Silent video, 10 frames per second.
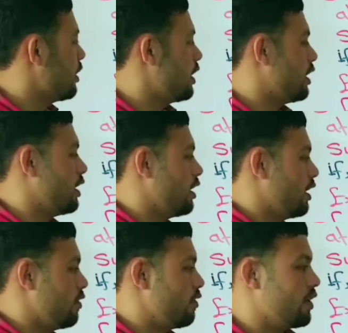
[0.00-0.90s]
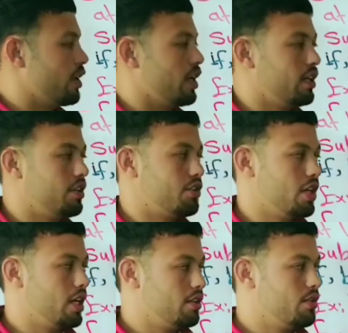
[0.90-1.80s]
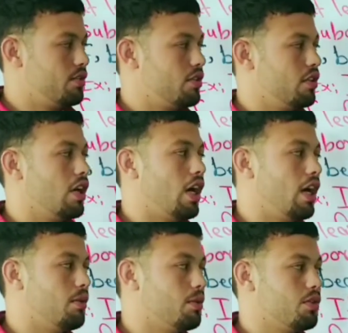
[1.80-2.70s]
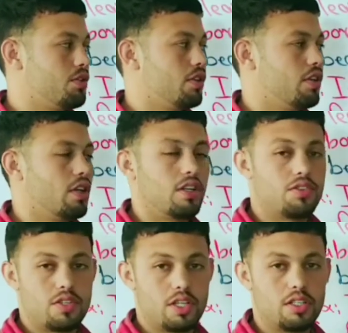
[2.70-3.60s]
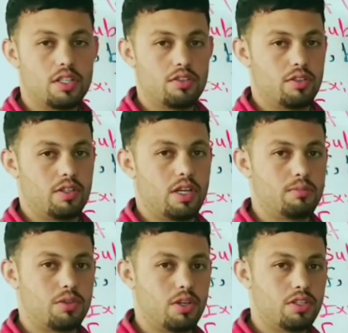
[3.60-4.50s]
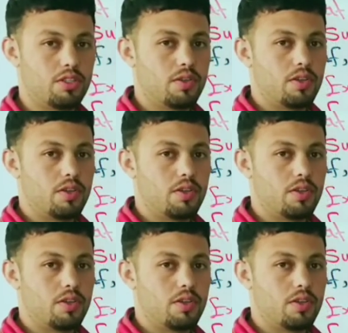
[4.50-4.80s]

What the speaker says: If I had a chance, I would study abroad.